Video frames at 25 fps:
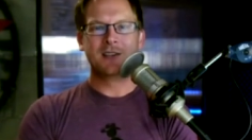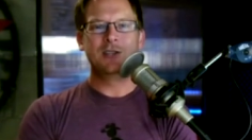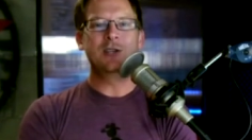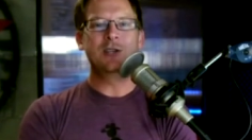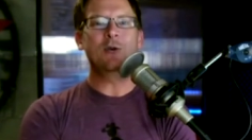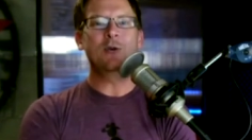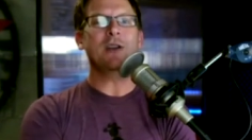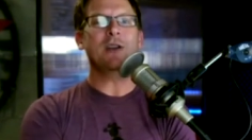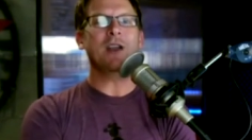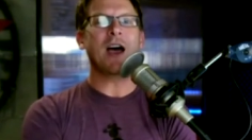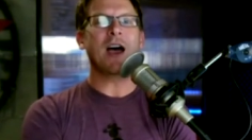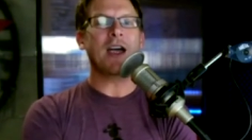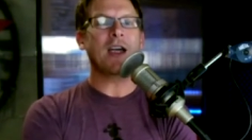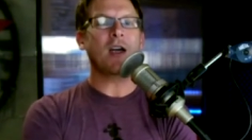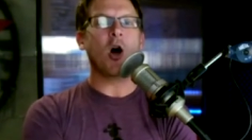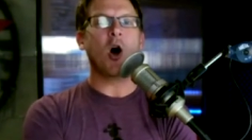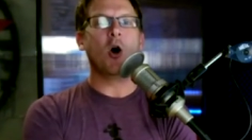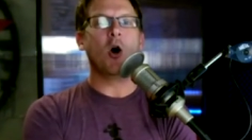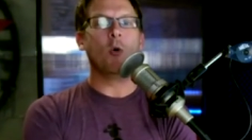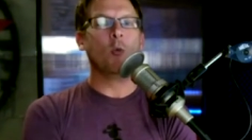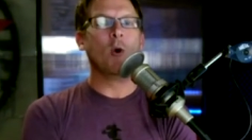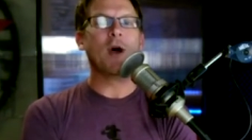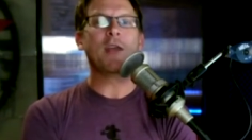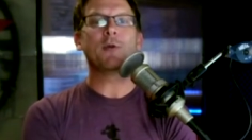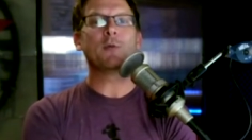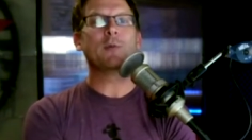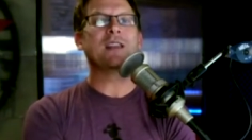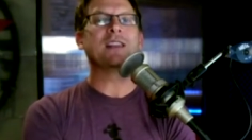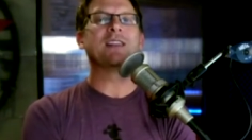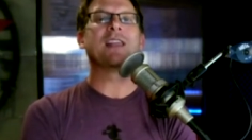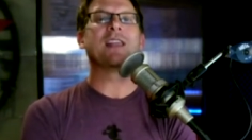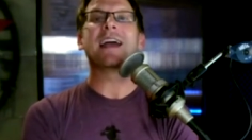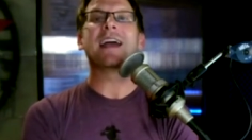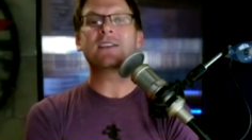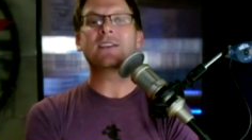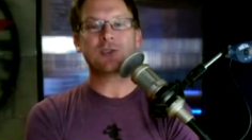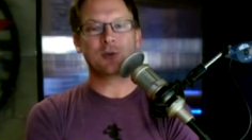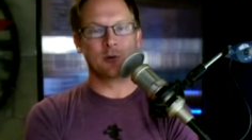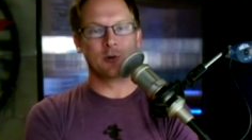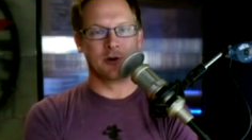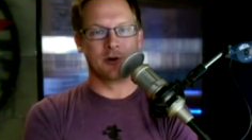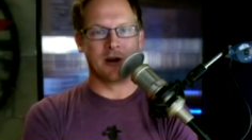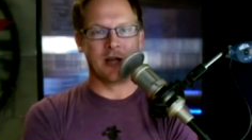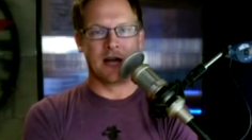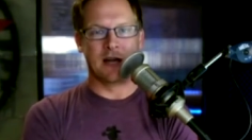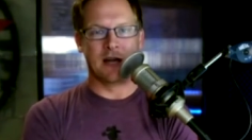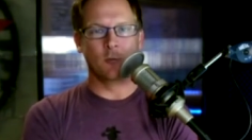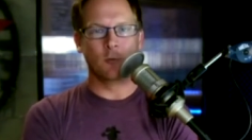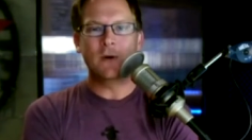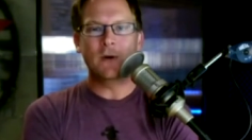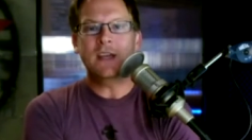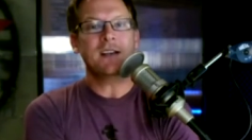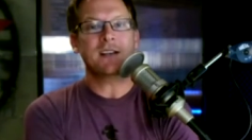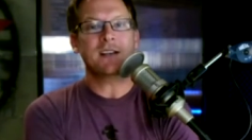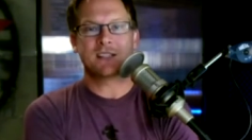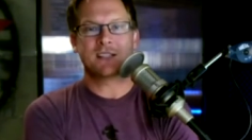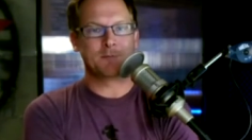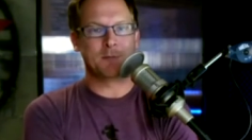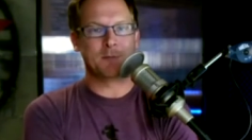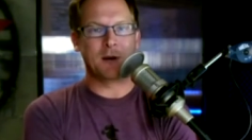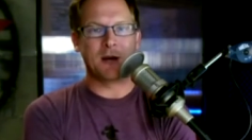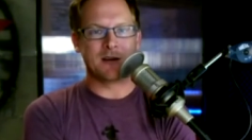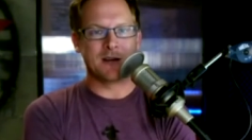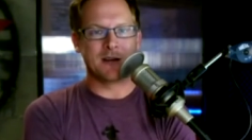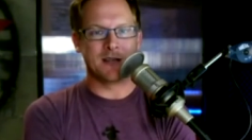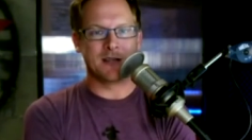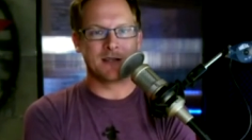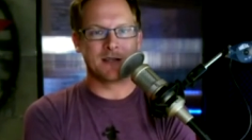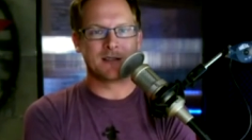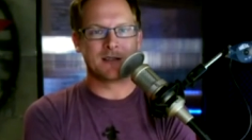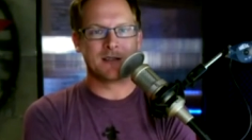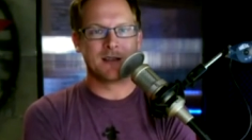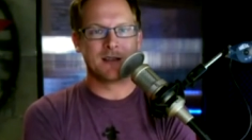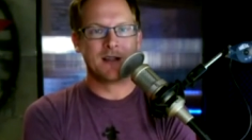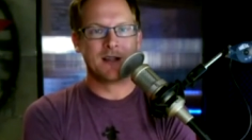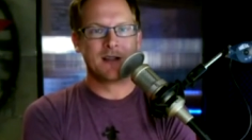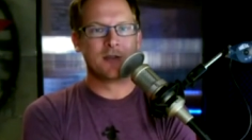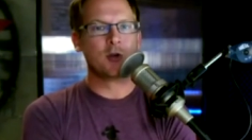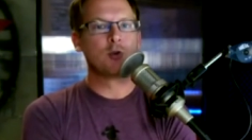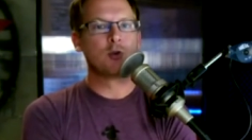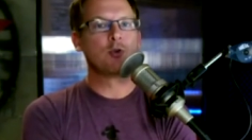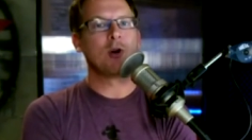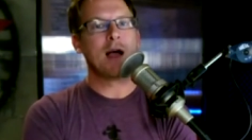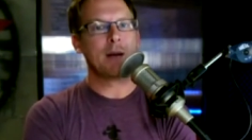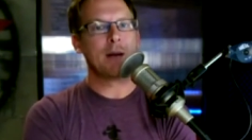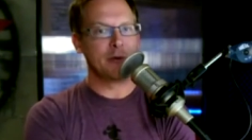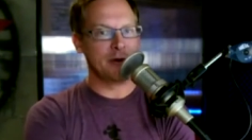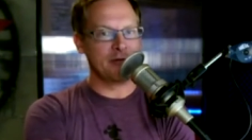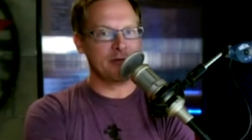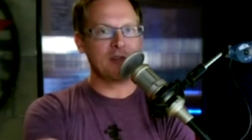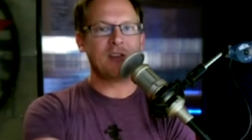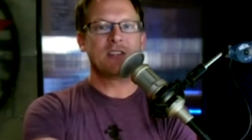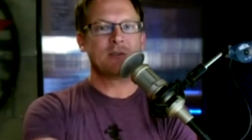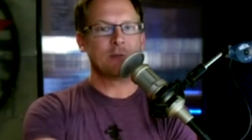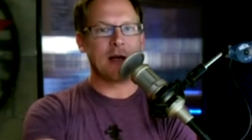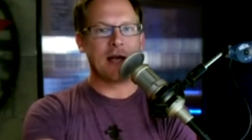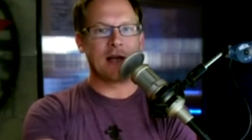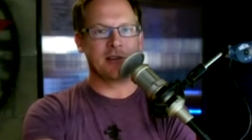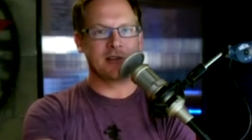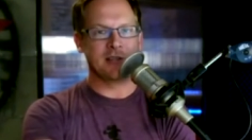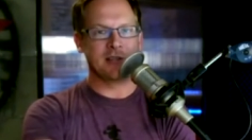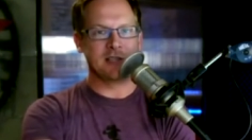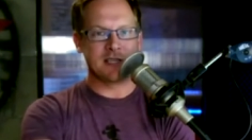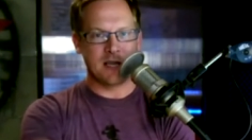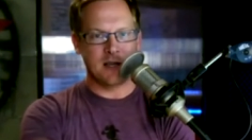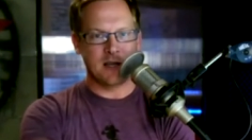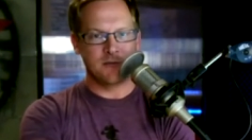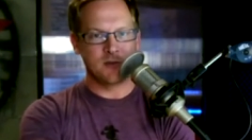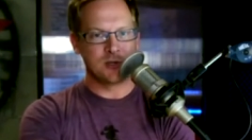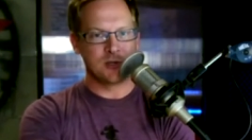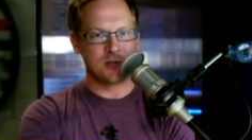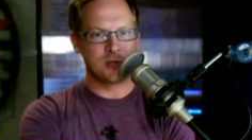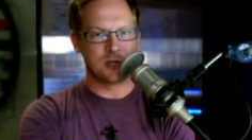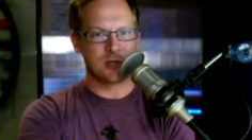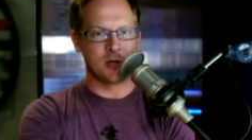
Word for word: you and I, whether we like to or not, we experience the drama of these reality television